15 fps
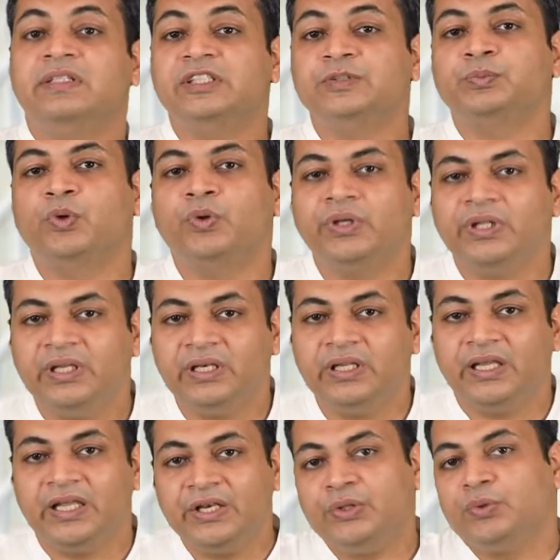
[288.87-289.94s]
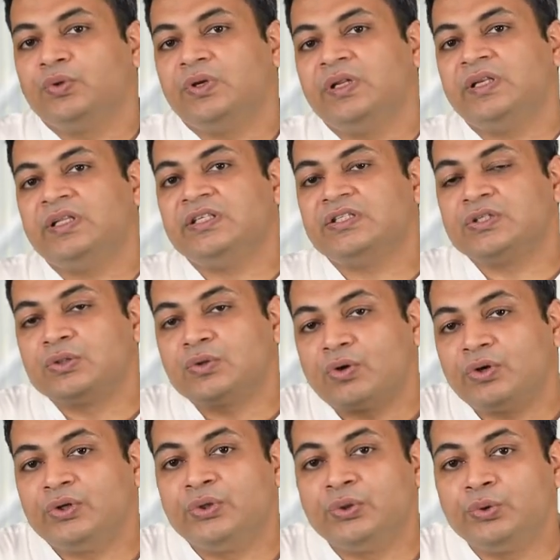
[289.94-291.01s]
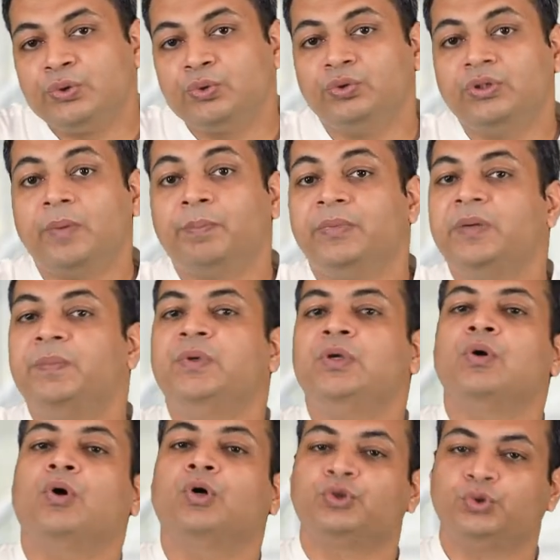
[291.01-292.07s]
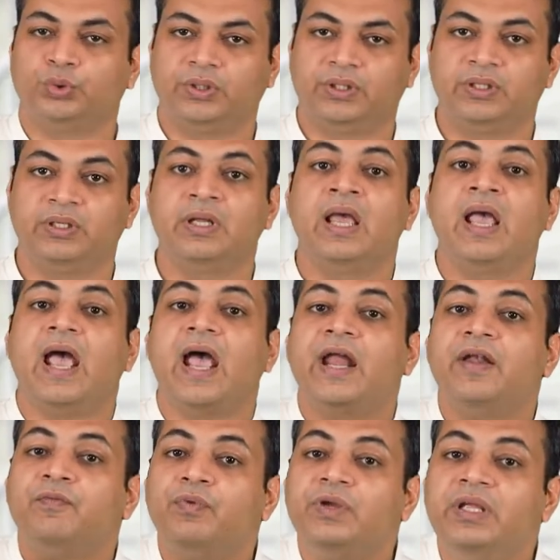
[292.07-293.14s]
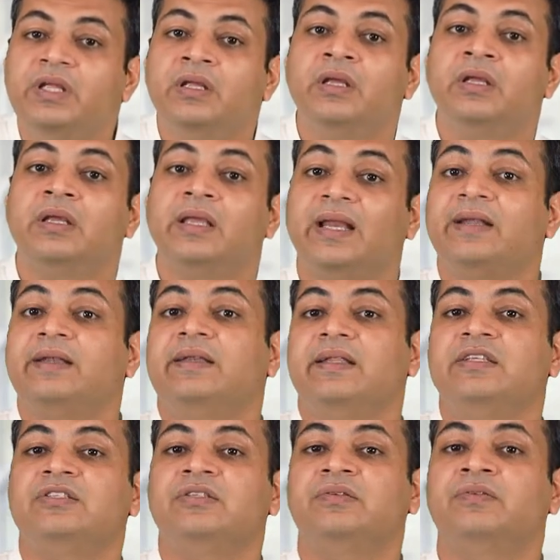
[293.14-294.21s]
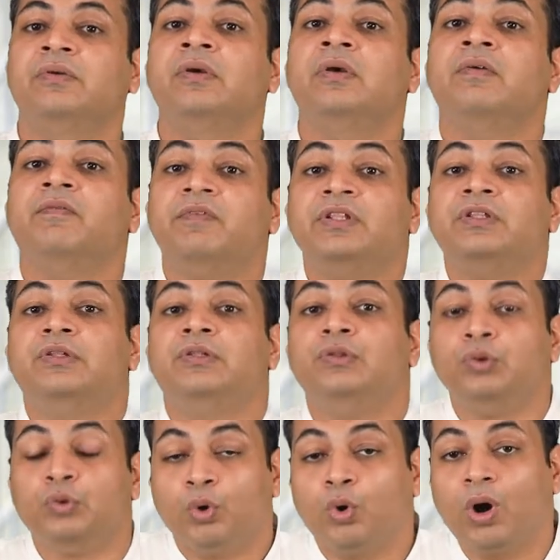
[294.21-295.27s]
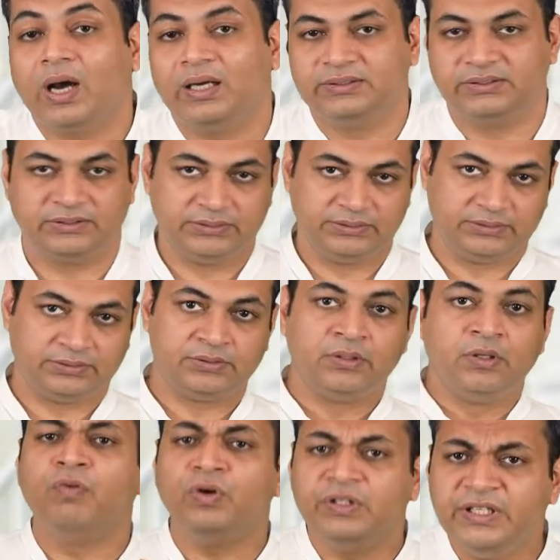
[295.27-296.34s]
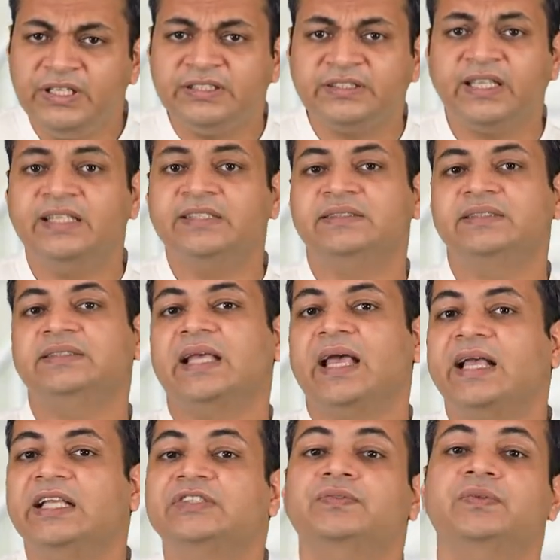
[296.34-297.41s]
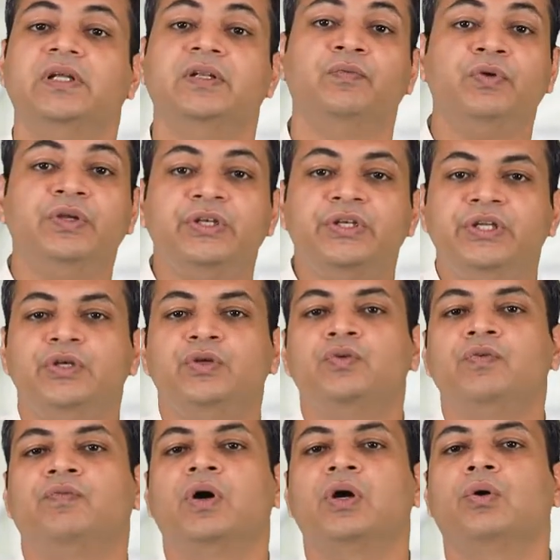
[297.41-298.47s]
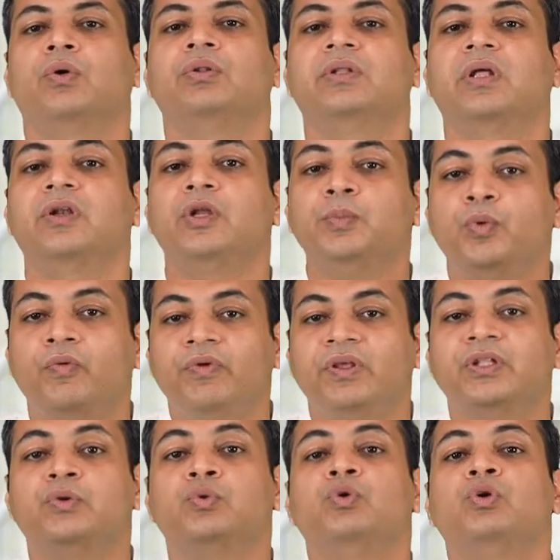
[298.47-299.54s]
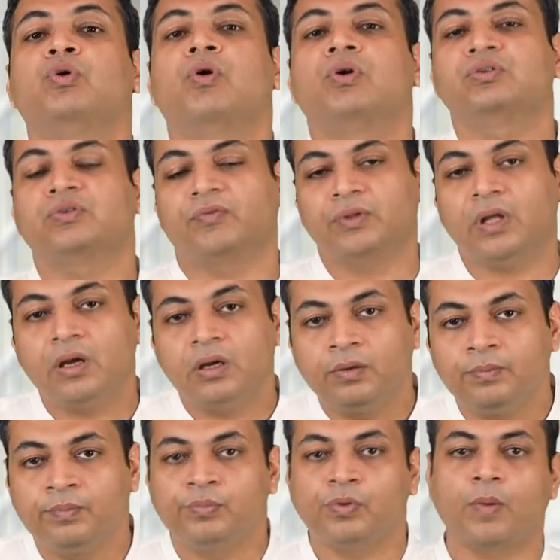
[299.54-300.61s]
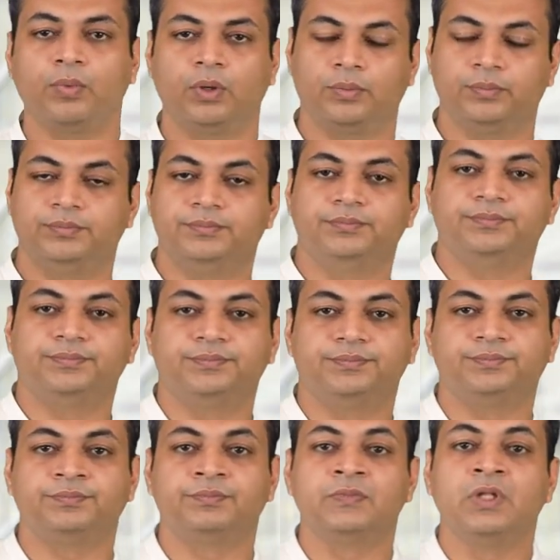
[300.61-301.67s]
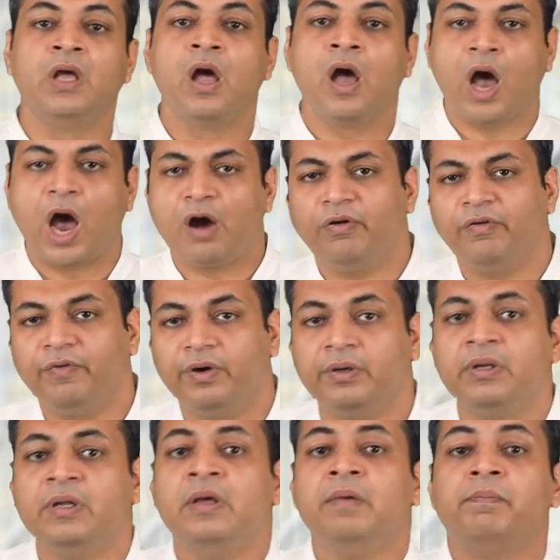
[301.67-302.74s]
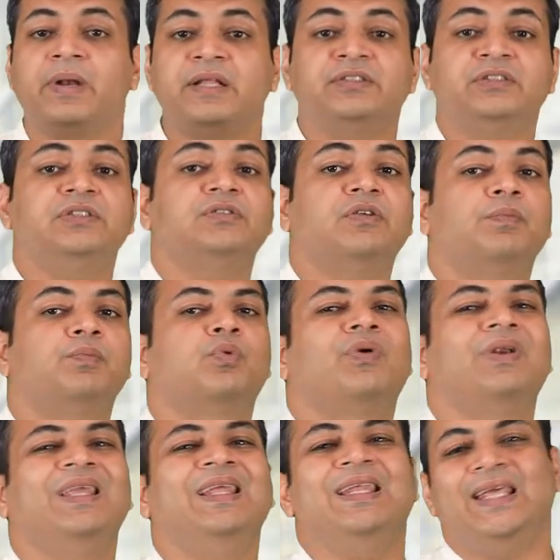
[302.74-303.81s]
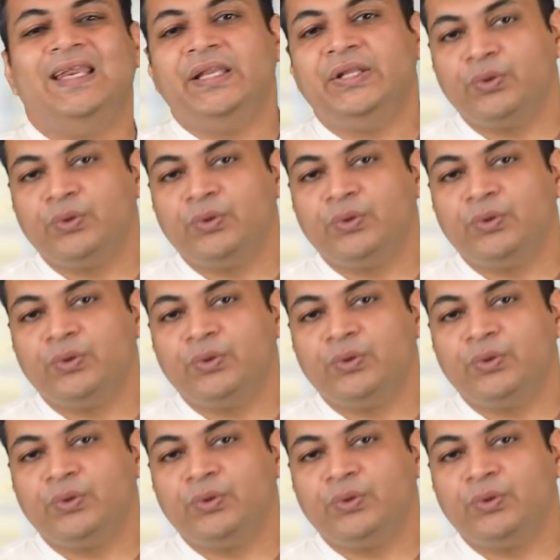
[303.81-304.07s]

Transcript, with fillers: this protein in urine is not due to the BP or sugar and we get tense with no answers. For these cases as well, we need to work on the removing the root cause of the problem. However, Presence of protein in